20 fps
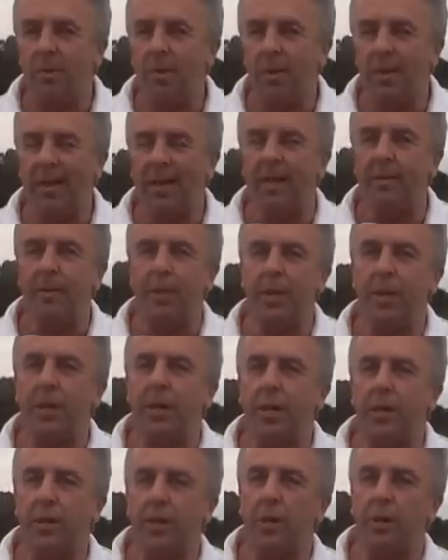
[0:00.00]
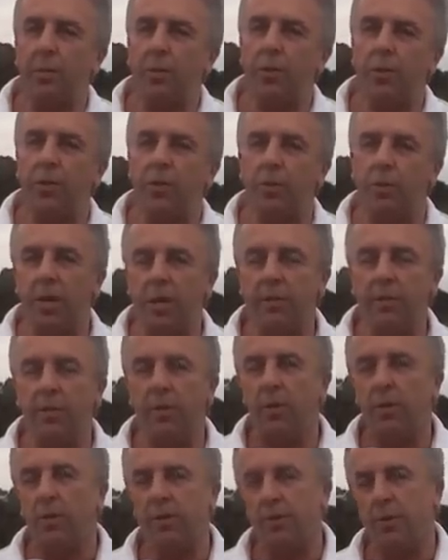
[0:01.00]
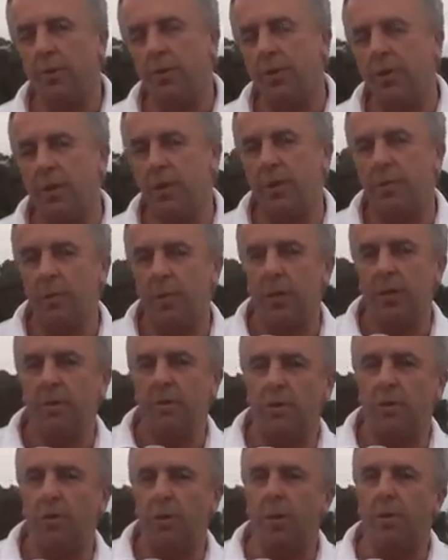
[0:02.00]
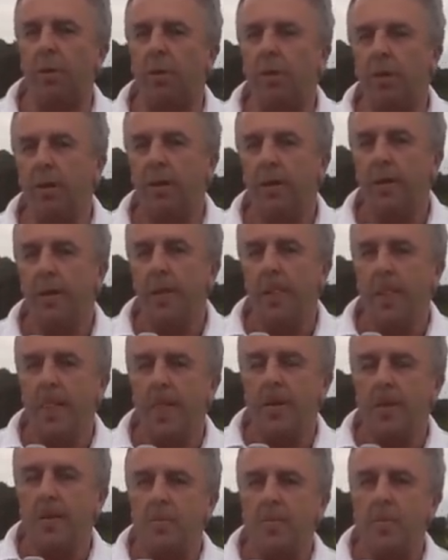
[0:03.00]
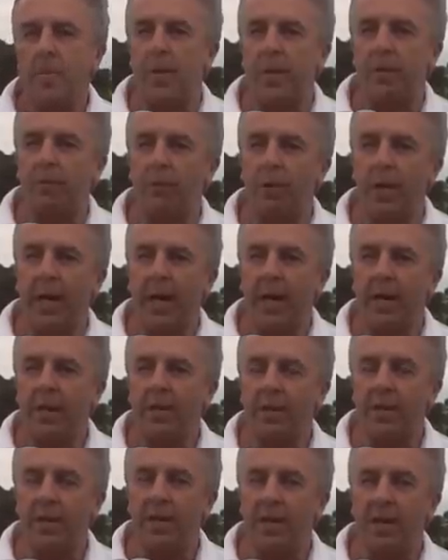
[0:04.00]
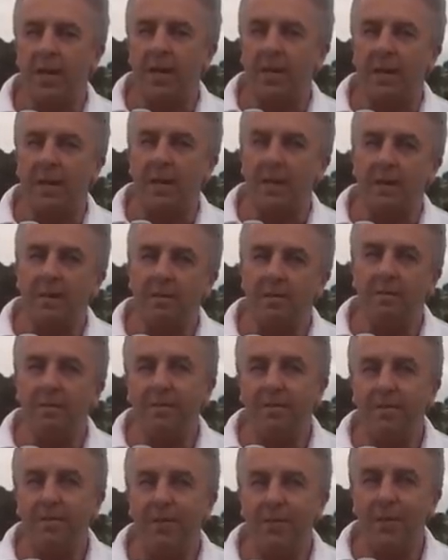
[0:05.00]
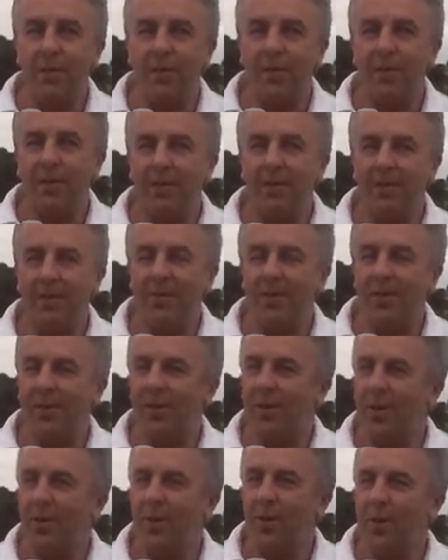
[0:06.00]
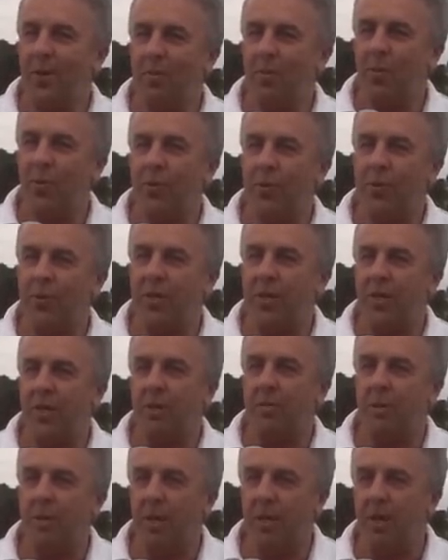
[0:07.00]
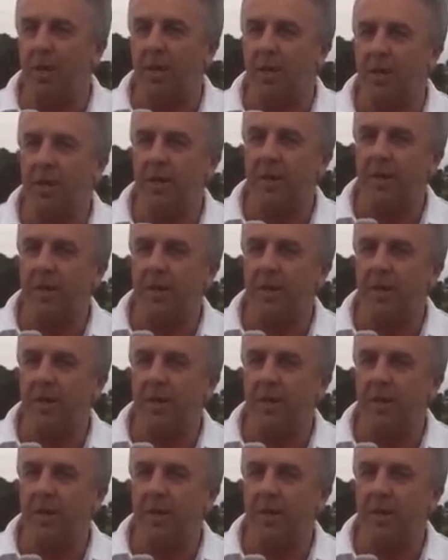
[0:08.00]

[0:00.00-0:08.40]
a little bit earlier than I would do, given that there's not an intermediary trip. But in reality, there's not a whole lot more that's needed to be done.